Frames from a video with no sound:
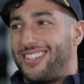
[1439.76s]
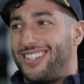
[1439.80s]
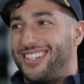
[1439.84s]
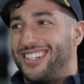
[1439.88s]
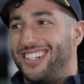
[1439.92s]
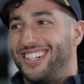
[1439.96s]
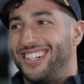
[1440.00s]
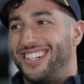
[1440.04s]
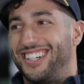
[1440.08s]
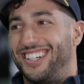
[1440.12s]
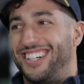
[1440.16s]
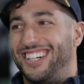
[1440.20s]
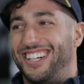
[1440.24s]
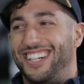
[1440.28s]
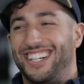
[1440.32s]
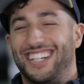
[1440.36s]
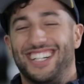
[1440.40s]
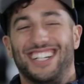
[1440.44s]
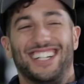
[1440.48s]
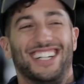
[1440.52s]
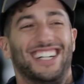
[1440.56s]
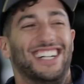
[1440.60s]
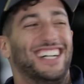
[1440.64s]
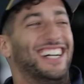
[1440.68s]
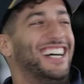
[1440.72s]
Yeah,
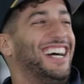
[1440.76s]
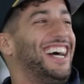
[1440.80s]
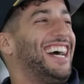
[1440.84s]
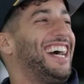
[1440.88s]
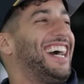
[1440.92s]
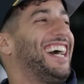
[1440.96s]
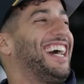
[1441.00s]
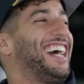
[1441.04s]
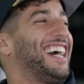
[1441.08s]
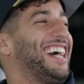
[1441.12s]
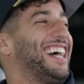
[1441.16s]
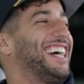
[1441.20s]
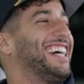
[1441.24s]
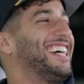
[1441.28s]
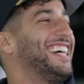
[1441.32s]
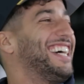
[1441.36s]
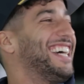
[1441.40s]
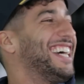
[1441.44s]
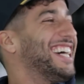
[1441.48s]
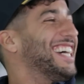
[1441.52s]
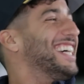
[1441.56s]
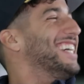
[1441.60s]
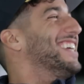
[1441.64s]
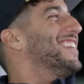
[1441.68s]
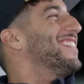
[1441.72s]
it's
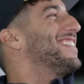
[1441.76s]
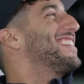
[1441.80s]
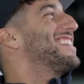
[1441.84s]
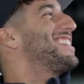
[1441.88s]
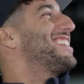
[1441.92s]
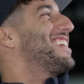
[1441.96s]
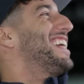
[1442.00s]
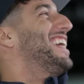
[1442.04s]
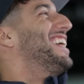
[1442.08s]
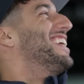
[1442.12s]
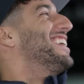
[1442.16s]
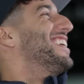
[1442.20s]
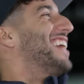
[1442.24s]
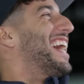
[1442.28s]
we have such big...